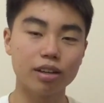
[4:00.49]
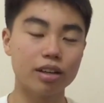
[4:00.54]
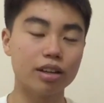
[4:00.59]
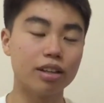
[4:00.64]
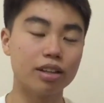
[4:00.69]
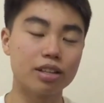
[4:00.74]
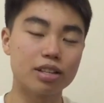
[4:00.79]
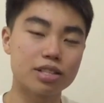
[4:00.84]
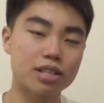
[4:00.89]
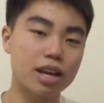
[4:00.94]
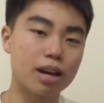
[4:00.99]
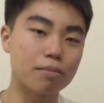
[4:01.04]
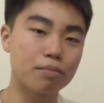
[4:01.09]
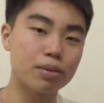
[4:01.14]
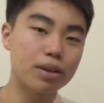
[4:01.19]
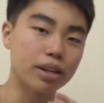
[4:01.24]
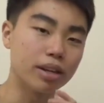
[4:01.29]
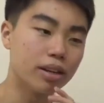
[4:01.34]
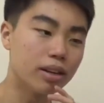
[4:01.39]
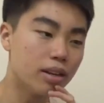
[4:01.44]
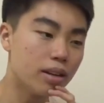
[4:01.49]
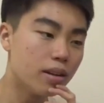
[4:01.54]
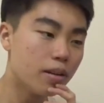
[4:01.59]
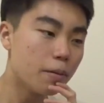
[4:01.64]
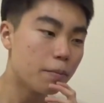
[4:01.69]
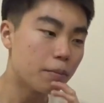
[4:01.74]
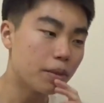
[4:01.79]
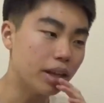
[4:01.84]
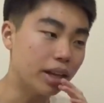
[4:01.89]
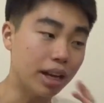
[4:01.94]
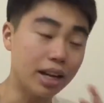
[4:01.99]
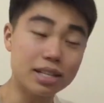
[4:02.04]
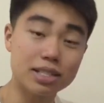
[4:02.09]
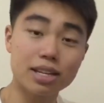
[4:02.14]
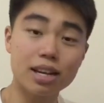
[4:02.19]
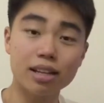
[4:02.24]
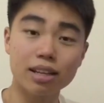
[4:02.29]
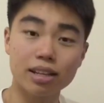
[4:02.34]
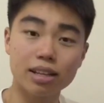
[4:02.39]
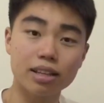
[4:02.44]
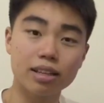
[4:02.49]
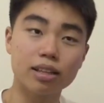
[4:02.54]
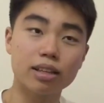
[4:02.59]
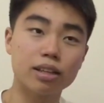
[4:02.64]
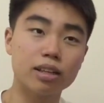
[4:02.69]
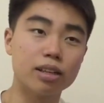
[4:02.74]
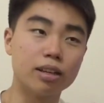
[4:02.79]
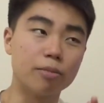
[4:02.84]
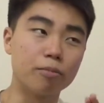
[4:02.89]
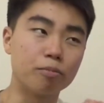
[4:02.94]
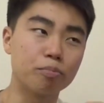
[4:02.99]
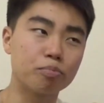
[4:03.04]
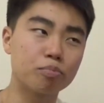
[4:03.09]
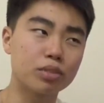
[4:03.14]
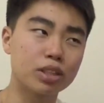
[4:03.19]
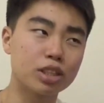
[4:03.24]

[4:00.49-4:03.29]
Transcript: in this campaign. And I said in the